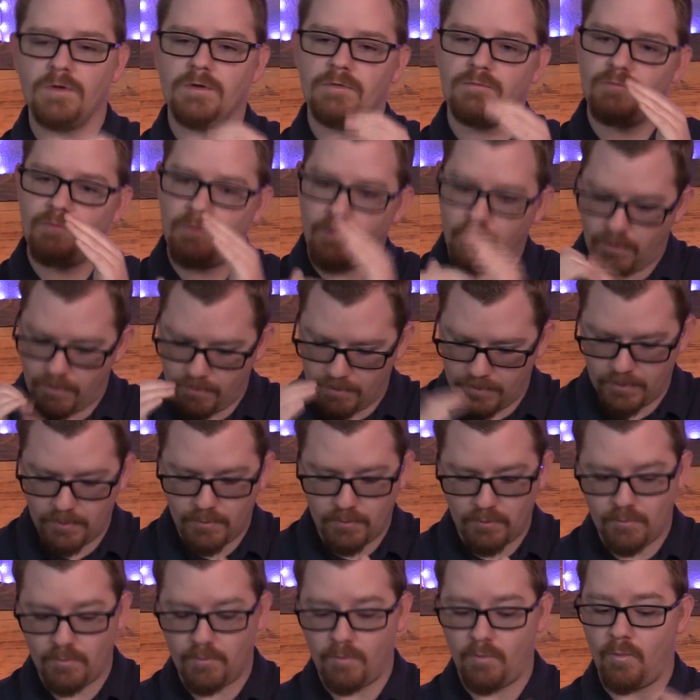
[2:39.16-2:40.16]
any hurt,
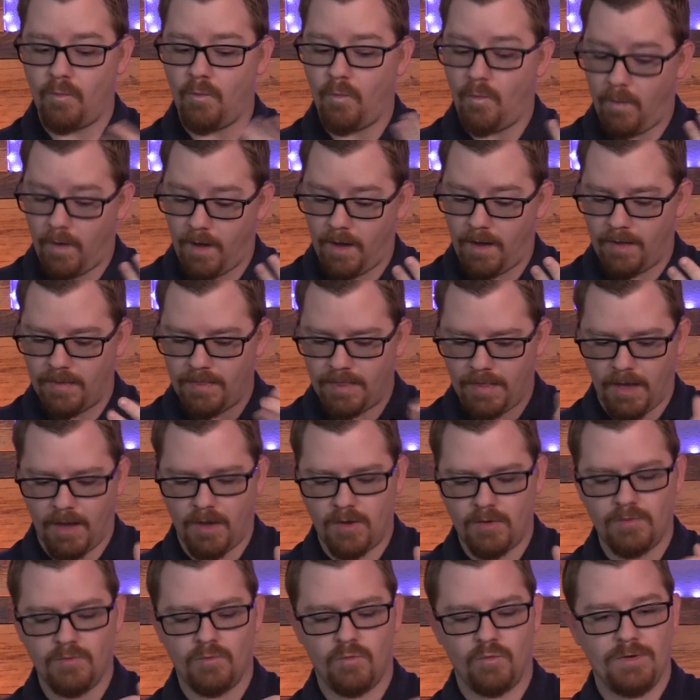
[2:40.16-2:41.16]
with the
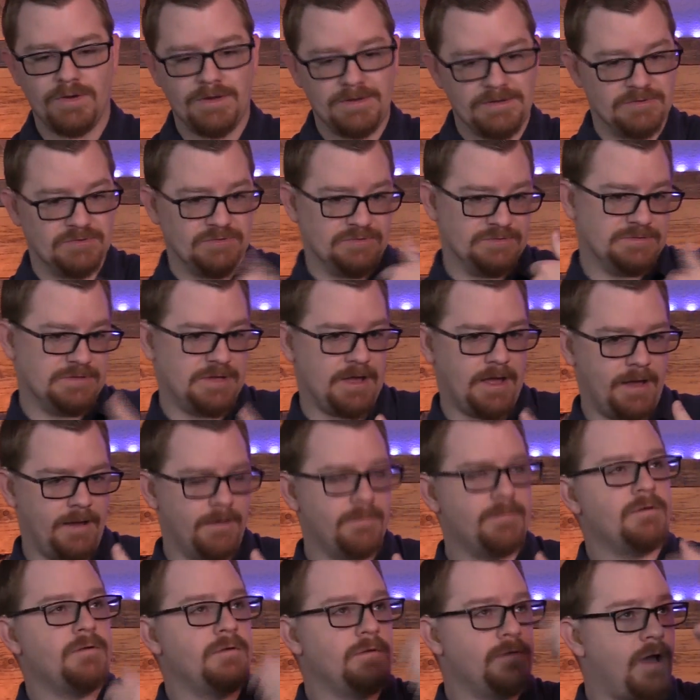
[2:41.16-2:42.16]
comfort with which we
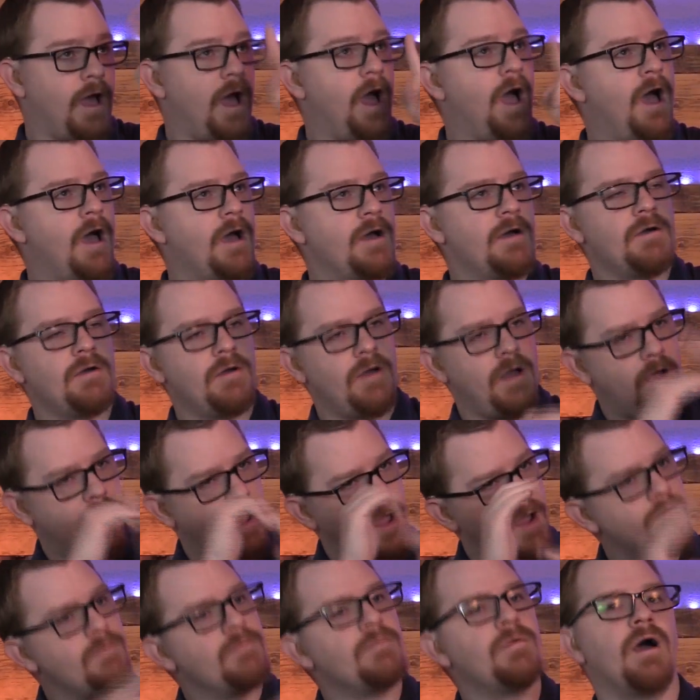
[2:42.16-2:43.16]
ourselves are
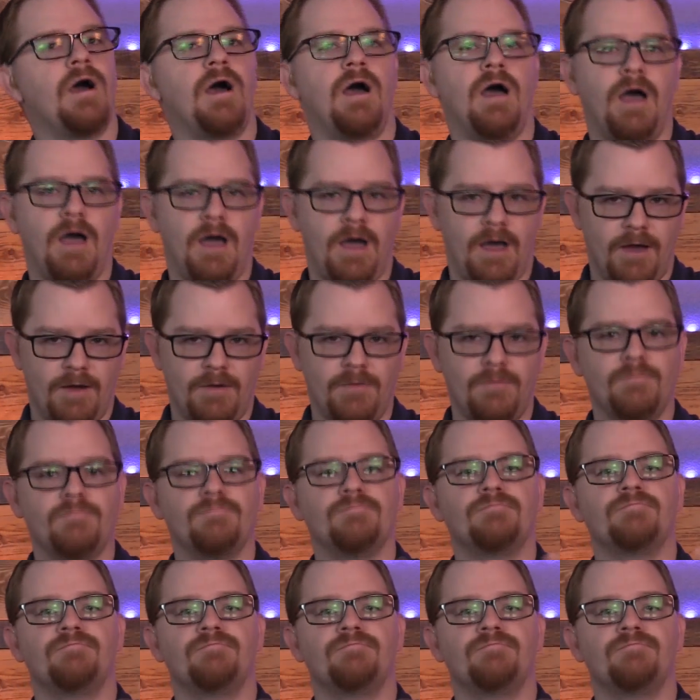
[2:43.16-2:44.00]
comforted by God."